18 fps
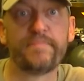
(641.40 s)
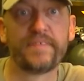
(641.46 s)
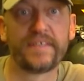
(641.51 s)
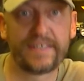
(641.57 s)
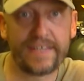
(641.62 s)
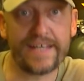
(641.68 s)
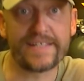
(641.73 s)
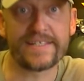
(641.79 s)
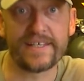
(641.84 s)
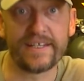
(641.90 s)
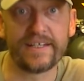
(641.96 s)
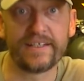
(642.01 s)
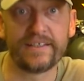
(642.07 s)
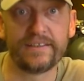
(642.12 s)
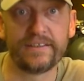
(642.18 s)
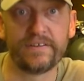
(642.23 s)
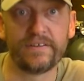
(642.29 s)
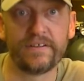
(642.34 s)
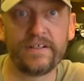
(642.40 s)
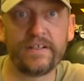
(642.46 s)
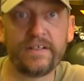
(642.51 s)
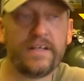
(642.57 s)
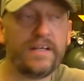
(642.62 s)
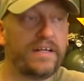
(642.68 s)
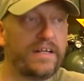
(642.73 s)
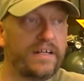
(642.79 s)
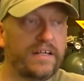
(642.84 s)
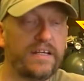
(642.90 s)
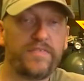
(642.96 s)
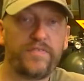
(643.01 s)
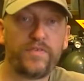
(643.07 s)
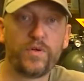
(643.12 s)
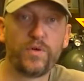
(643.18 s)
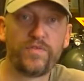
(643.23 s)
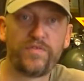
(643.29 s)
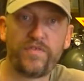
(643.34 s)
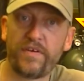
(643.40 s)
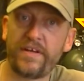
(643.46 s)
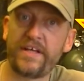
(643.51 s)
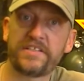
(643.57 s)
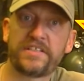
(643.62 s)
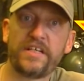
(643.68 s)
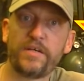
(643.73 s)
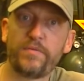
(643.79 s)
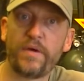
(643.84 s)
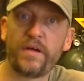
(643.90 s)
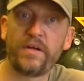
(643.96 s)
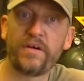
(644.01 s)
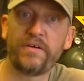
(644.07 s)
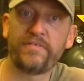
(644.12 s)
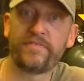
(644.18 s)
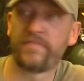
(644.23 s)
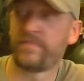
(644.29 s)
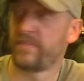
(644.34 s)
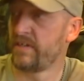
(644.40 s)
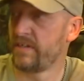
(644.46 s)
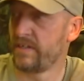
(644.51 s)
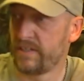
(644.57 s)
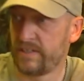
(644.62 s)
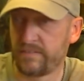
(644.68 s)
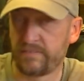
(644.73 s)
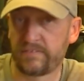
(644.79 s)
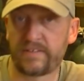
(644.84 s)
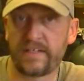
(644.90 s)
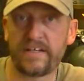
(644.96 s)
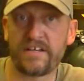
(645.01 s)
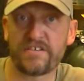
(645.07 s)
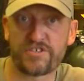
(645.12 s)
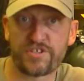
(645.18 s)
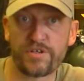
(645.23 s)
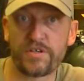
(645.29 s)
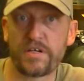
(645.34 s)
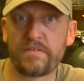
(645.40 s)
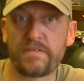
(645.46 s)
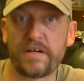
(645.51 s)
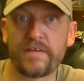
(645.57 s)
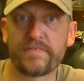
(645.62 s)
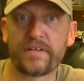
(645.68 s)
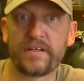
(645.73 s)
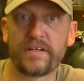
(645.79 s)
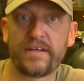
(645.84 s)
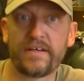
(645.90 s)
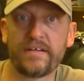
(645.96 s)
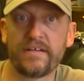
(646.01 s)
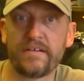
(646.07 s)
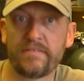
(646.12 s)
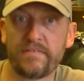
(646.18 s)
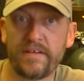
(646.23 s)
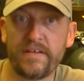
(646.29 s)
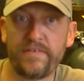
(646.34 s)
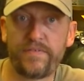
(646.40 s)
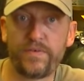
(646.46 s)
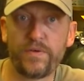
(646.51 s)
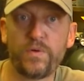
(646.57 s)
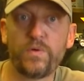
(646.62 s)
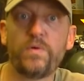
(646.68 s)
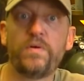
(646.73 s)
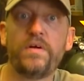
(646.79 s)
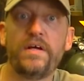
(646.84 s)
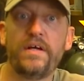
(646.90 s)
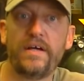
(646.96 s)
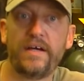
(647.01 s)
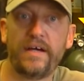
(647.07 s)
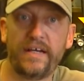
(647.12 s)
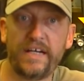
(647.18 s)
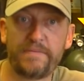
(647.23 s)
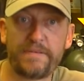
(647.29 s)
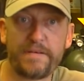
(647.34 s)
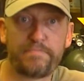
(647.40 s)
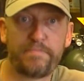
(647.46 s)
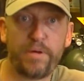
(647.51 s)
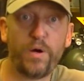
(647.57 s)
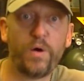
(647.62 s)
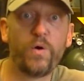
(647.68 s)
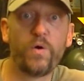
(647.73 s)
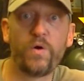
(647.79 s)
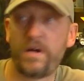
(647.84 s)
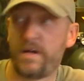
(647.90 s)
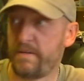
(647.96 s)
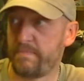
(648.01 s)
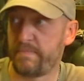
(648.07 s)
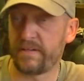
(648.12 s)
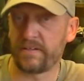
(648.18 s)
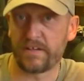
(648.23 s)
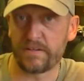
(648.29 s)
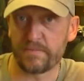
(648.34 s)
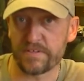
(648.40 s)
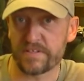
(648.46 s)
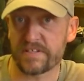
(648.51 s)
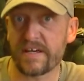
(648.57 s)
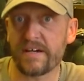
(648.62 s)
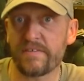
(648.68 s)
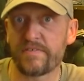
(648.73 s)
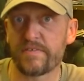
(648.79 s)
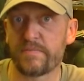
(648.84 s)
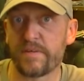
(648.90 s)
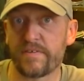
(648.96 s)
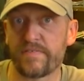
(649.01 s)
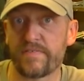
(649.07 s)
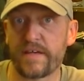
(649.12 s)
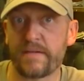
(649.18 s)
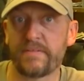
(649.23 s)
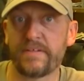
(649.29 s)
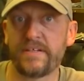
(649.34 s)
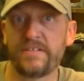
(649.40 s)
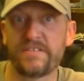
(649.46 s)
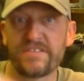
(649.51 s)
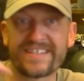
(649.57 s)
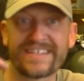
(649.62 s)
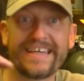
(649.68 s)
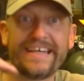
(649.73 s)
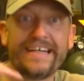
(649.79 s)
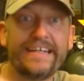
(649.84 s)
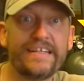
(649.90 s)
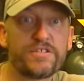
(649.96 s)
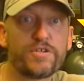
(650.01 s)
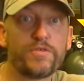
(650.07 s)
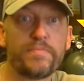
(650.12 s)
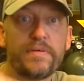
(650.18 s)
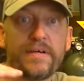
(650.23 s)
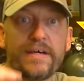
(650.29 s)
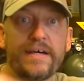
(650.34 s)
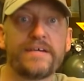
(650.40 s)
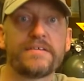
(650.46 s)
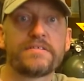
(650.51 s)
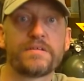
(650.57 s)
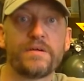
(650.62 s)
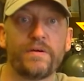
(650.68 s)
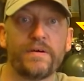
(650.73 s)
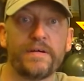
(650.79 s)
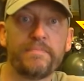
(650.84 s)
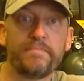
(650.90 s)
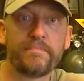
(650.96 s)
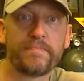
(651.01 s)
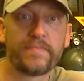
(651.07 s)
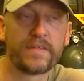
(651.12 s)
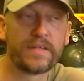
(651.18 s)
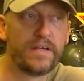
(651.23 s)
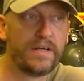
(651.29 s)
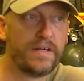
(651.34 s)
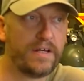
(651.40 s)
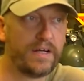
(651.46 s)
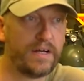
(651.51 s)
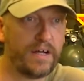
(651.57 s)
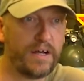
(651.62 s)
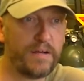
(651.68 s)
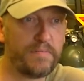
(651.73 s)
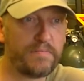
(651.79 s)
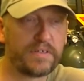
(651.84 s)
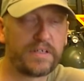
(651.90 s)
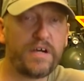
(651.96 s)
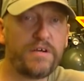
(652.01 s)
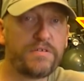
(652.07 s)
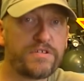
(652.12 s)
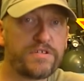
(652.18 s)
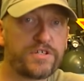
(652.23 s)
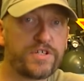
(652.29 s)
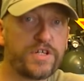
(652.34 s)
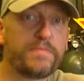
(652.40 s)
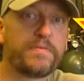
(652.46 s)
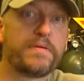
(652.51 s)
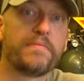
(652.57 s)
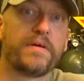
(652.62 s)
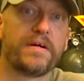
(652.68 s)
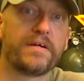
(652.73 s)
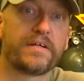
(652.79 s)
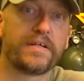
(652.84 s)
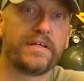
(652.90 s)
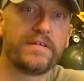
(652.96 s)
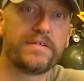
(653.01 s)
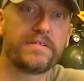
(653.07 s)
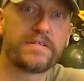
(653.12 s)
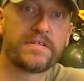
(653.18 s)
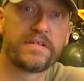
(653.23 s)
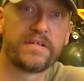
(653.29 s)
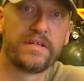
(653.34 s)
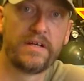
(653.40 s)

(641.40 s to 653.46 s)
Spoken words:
get it, alright? If you're financially well off, get it sooner rather than later. If you're a little bit poor, a bit like myself and my family, just get a little bit at a time. Go to supermarkets.